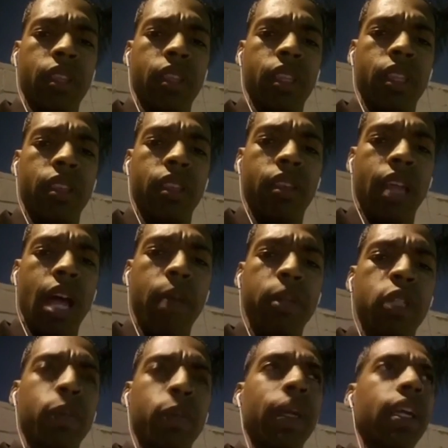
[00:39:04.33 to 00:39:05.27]
I'll be
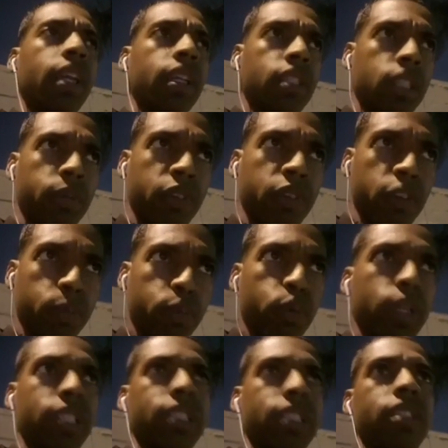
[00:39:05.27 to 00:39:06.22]
speaking in some of the
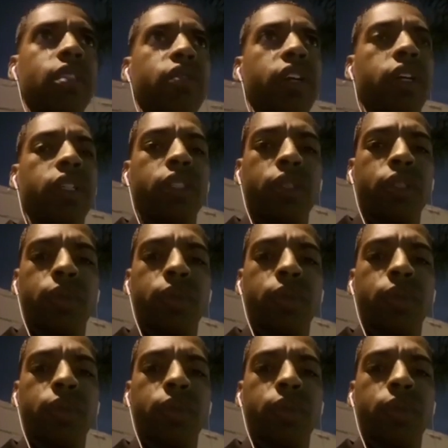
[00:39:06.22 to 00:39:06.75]
prisons very soon.